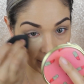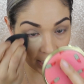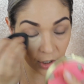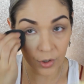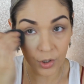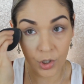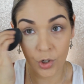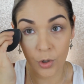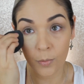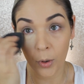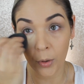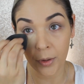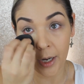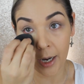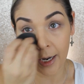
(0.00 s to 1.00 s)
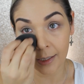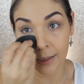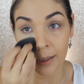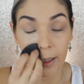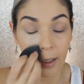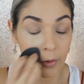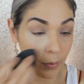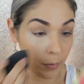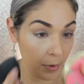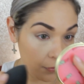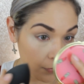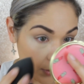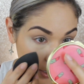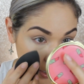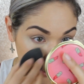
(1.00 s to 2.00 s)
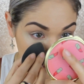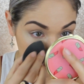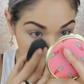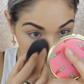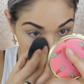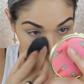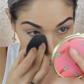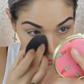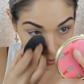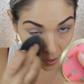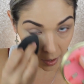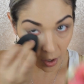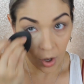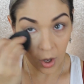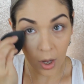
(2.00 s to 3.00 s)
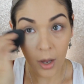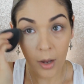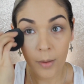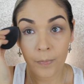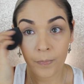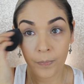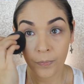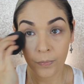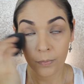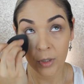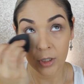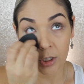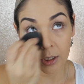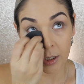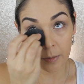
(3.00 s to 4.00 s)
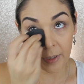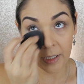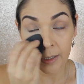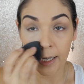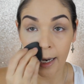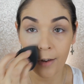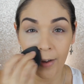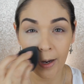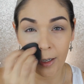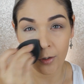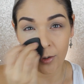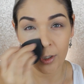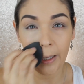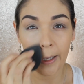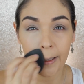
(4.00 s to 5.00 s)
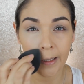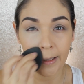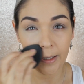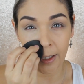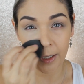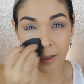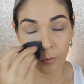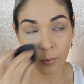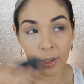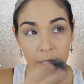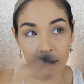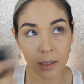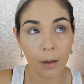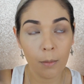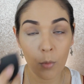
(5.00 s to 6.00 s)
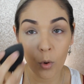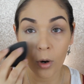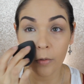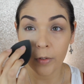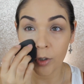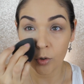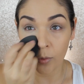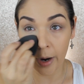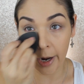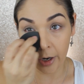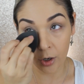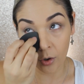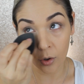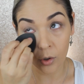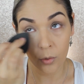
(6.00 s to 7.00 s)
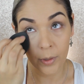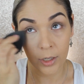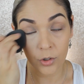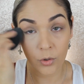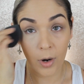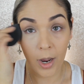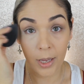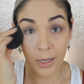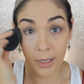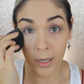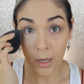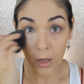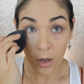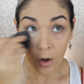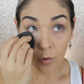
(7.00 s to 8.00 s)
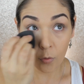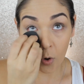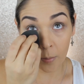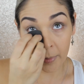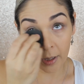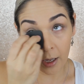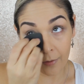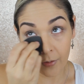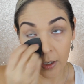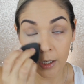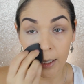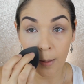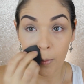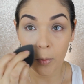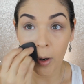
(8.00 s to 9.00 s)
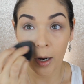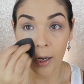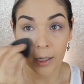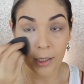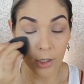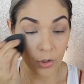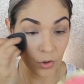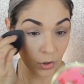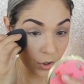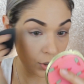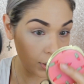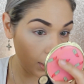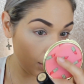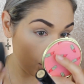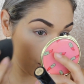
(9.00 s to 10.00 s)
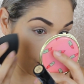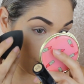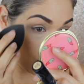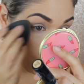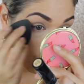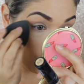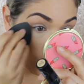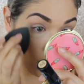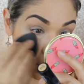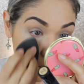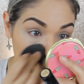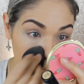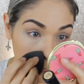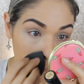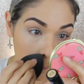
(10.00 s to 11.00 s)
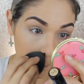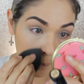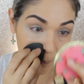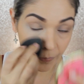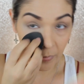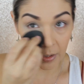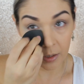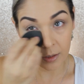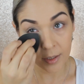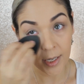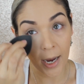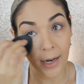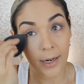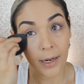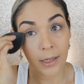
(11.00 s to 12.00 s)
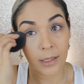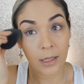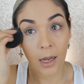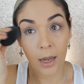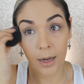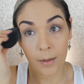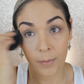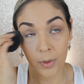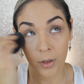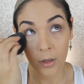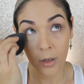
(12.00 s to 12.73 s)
I think you could do both eyes and it would be fine. Um, but just to be safe, I usually like to just, when it's a more of a drier or quick drying formula of any type of product, I usually just like to do one side at a time.